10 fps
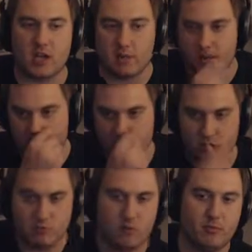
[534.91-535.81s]
come in there with
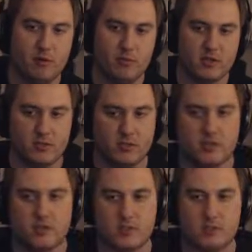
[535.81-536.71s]
just morph ball and
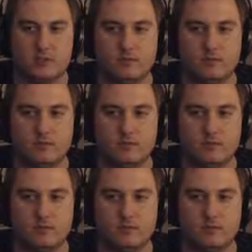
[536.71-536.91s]
missiles. So